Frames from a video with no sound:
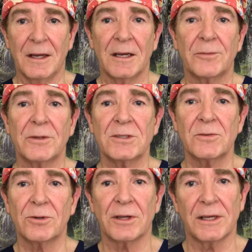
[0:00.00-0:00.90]
Now, first
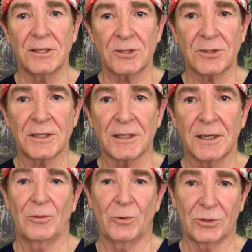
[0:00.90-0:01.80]
of all, the history.
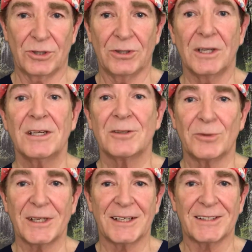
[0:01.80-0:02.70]
What you need to
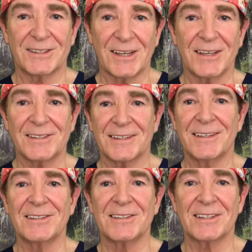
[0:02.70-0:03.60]
really assess
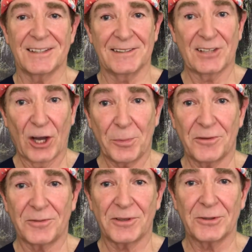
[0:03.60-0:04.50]
is the type
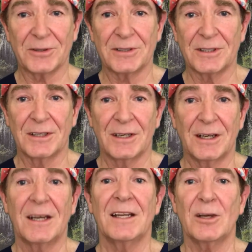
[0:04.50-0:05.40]
of fluid
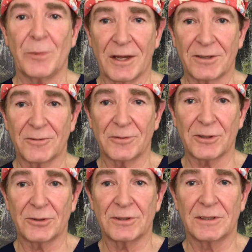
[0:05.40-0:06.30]
and the amount of
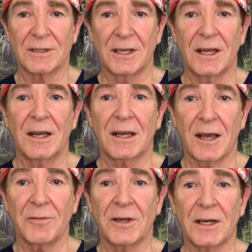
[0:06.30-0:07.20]
fluid.
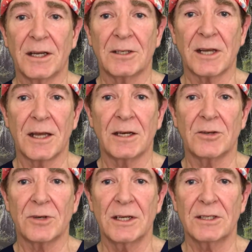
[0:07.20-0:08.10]
Caffeine-containing
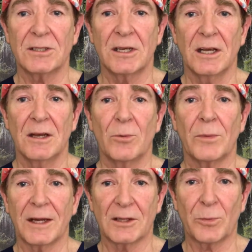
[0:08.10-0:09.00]
drinks
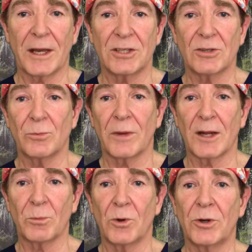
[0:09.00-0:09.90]
make the patient
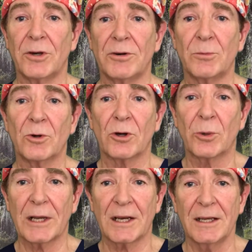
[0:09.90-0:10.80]
make more urine more
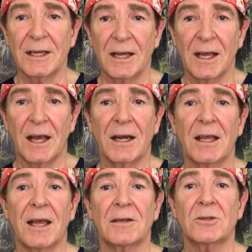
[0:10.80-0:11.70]
quickly and
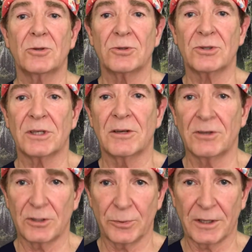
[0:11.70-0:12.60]
can cause
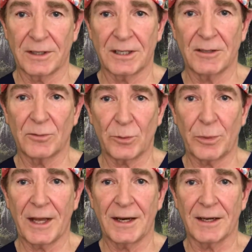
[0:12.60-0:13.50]
irritability of the
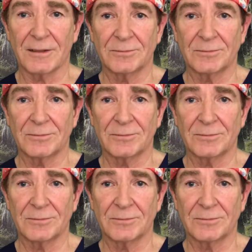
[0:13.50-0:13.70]
bladder.